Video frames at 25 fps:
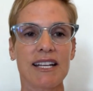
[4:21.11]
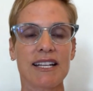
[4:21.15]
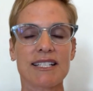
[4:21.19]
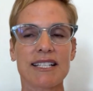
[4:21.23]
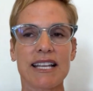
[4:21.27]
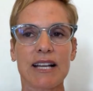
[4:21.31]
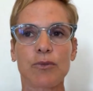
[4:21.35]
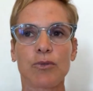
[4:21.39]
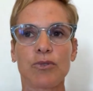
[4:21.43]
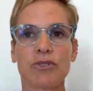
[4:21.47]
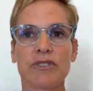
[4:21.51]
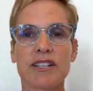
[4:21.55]
It's
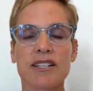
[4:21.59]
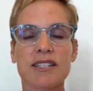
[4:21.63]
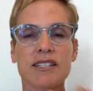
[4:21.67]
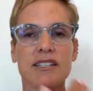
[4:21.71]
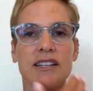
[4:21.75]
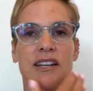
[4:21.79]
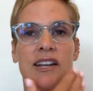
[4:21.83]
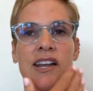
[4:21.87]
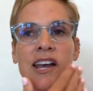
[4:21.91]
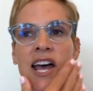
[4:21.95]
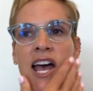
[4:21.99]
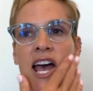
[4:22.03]
like, well,
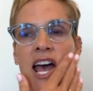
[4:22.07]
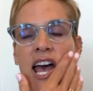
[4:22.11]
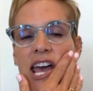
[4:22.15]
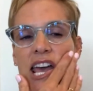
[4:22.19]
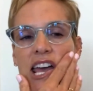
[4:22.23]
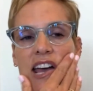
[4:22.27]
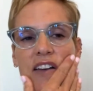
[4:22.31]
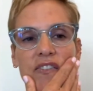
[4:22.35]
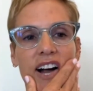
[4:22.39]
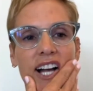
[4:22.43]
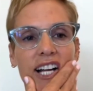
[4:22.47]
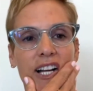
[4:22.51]
listen,
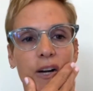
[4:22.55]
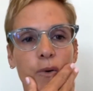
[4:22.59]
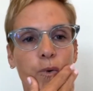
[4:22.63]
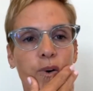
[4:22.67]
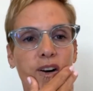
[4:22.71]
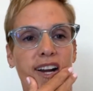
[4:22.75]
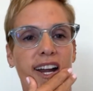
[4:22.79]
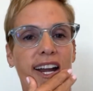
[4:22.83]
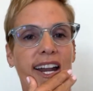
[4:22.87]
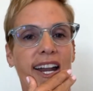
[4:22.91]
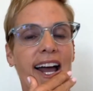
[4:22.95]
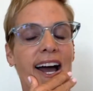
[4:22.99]
if I can
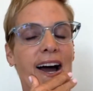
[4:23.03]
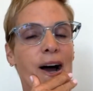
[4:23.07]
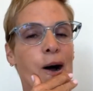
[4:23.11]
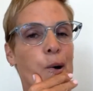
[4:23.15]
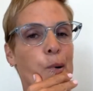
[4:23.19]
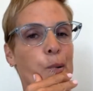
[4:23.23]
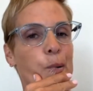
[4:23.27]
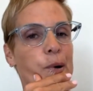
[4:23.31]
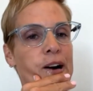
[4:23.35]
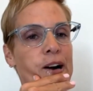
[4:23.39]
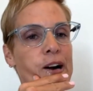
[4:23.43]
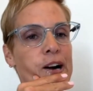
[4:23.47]
work it out
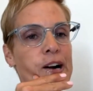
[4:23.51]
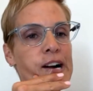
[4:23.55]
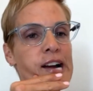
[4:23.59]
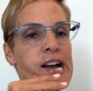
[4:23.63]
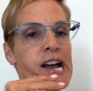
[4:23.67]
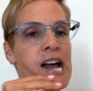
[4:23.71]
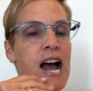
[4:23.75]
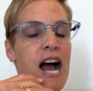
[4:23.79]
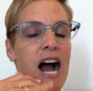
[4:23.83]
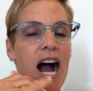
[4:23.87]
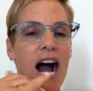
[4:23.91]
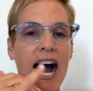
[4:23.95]
where
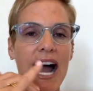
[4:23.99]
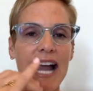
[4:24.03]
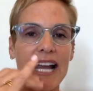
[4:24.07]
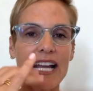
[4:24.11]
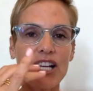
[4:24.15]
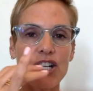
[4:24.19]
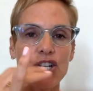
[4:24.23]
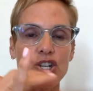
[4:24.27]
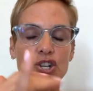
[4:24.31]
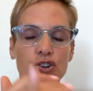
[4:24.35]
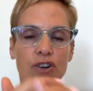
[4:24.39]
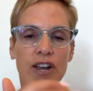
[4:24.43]
I
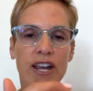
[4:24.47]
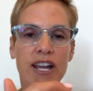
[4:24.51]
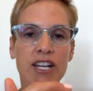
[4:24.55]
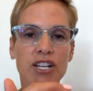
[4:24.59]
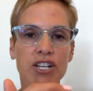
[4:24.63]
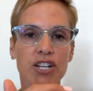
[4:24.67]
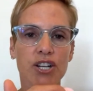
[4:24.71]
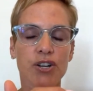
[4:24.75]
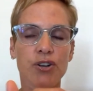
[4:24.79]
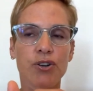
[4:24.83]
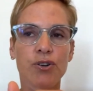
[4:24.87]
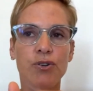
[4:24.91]
can train
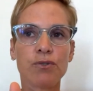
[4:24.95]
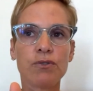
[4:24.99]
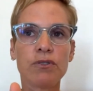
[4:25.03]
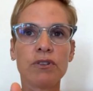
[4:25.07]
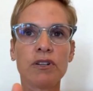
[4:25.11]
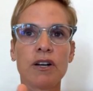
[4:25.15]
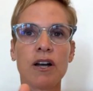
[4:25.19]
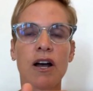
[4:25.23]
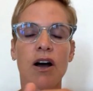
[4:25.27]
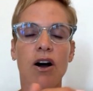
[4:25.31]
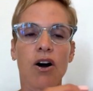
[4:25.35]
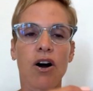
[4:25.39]
you
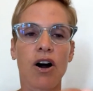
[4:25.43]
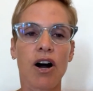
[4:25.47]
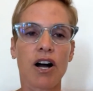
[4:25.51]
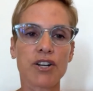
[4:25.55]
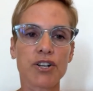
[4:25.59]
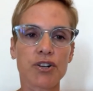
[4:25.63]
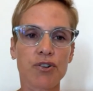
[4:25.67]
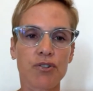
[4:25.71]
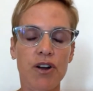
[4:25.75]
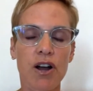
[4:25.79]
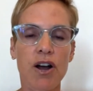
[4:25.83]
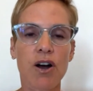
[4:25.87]
on
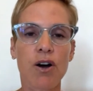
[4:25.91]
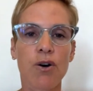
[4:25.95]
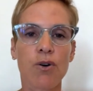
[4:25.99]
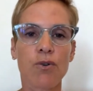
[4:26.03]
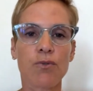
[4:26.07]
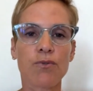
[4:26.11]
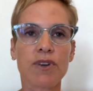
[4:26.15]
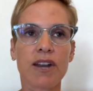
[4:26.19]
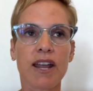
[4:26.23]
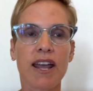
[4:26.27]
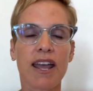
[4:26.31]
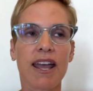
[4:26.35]
your own,